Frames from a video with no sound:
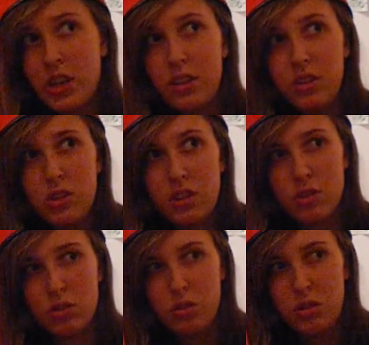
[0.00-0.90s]
challenged
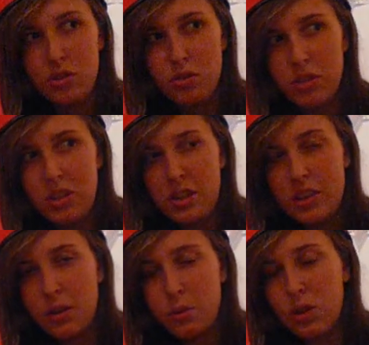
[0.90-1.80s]
us all to do
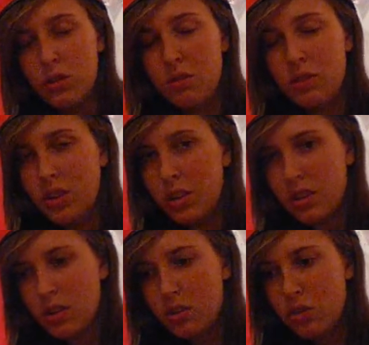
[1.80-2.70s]
the Nerimon
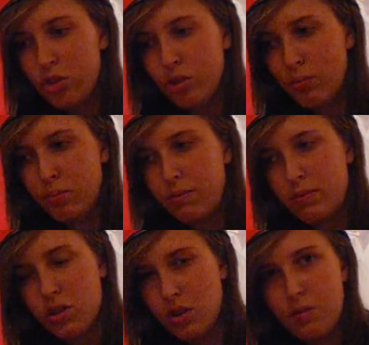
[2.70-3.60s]
YouTube
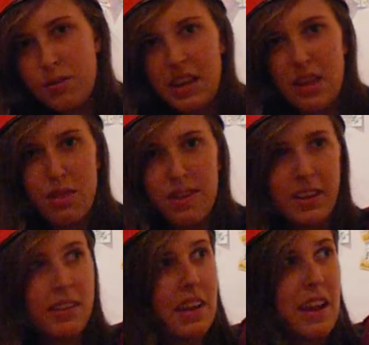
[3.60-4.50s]
survey
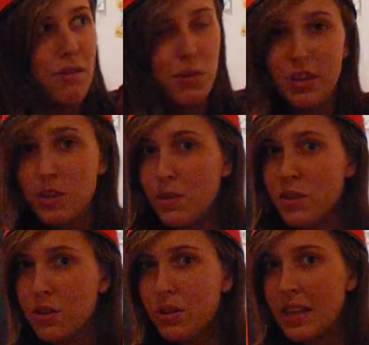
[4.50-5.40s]
thing that everybody's
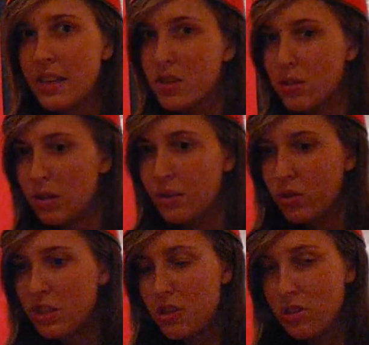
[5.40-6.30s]
been doing, so
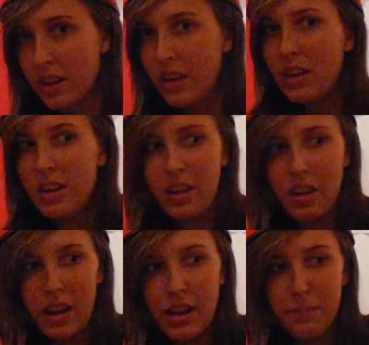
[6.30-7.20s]
I'm going to do that.
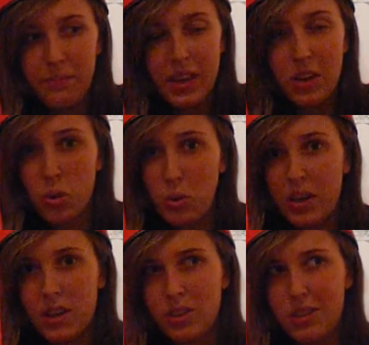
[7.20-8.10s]
I
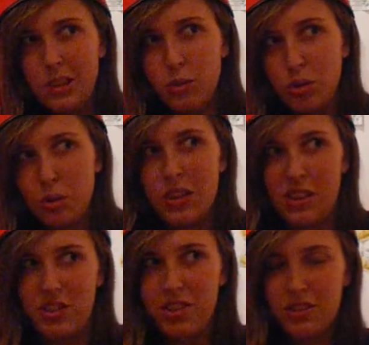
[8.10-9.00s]
don't actually know the
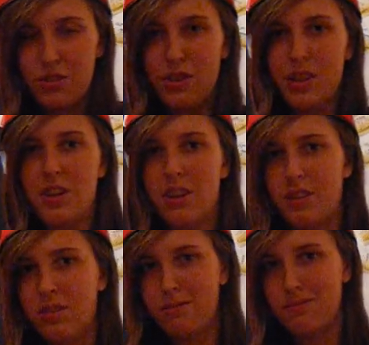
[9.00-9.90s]
questions, so
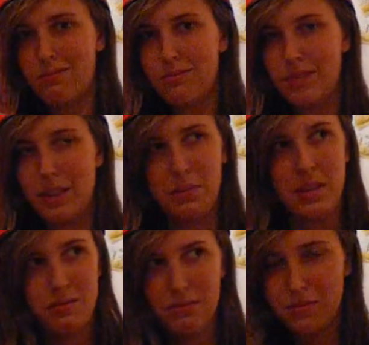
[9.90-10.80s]

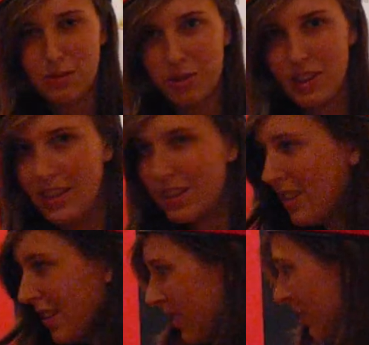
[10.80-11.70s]
let me do that.